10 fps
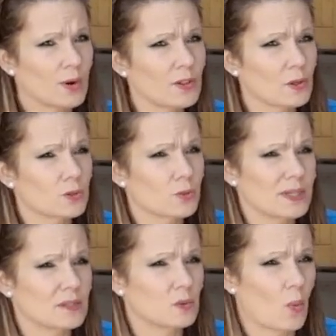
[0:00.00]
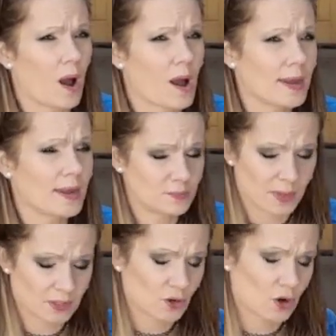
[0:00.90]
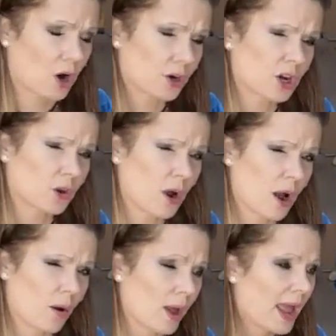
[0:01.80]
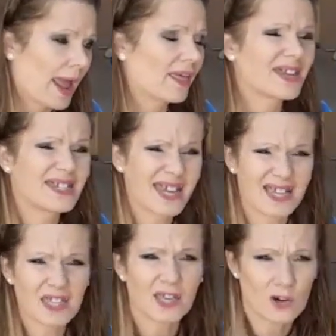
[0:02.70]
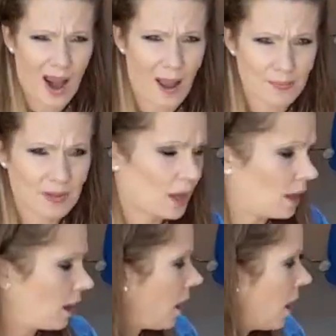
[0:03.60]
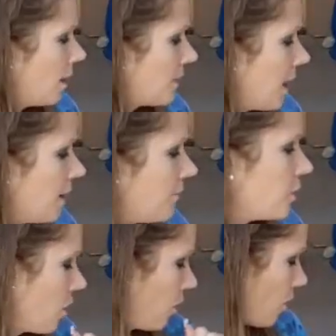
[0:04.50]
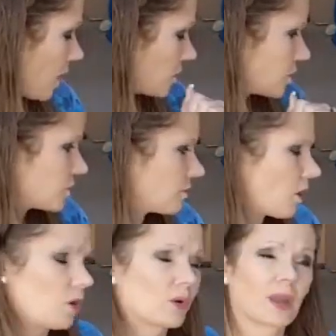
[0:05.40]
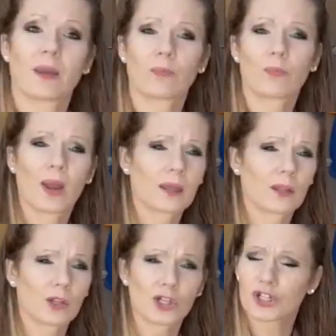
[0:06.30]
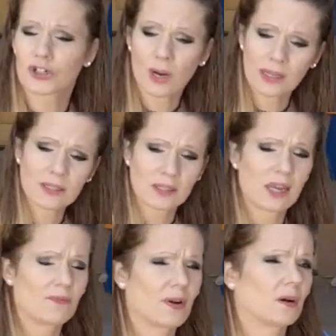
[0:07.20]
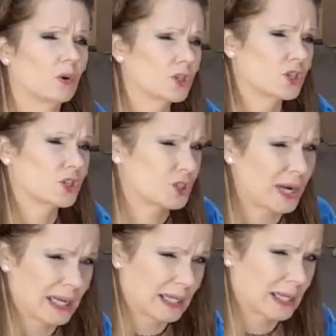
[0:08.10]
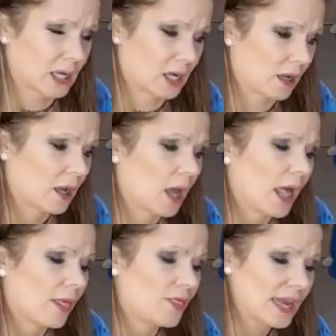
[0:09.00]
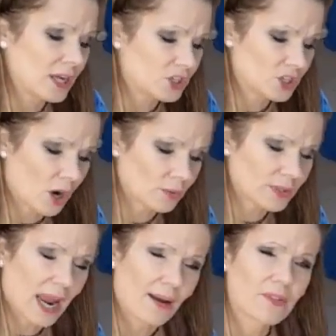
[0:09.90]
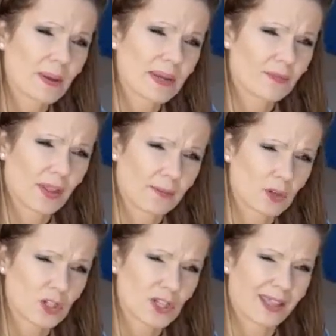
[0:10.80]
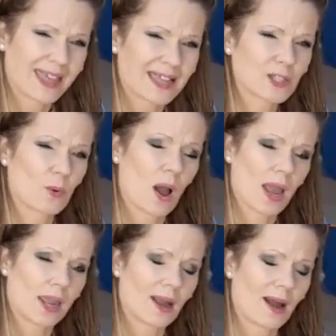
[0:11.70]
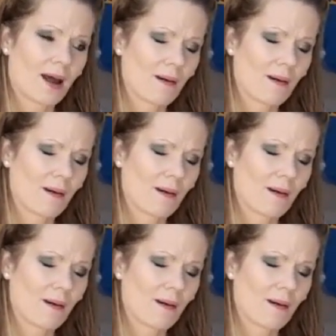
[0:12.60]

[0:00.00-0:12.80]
one of those reasons why is because they're harder to grow and they taste like crap. If you want to smoke a regular straight sativa or straight indica, they don't have the best flavors. That's why